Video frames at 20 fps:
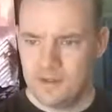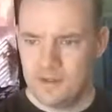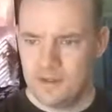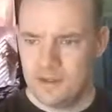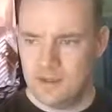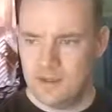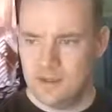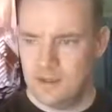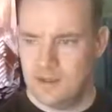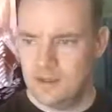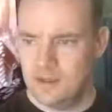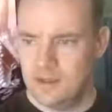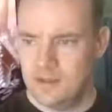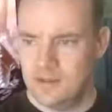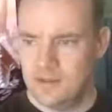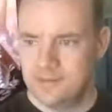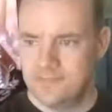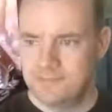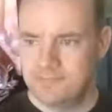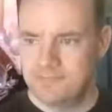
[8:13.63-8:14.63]

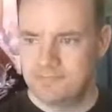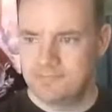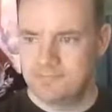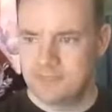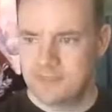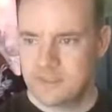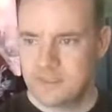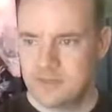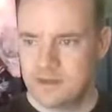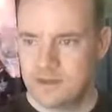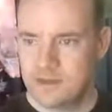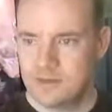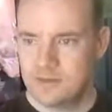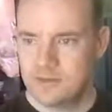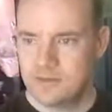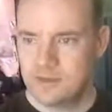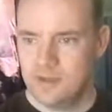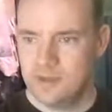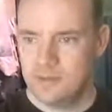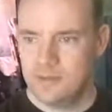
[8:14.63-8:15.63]

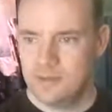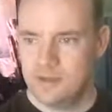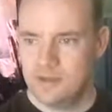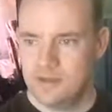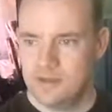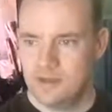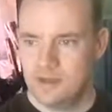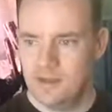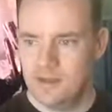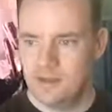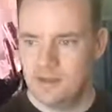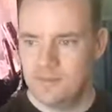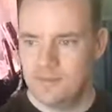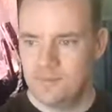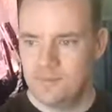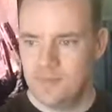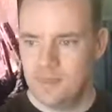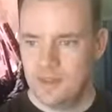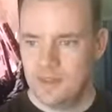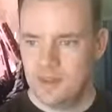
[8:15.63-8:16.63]
so I've been
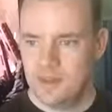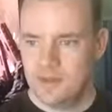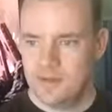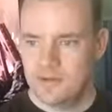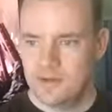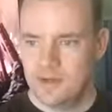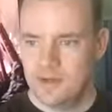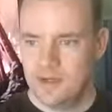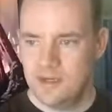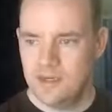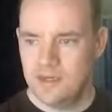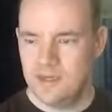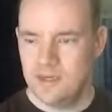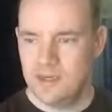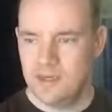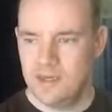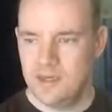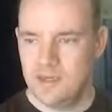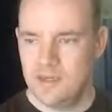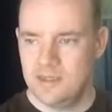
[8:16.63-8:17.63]
trying to
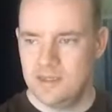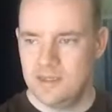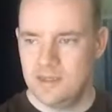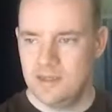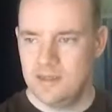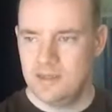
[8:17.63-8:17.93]
take it easy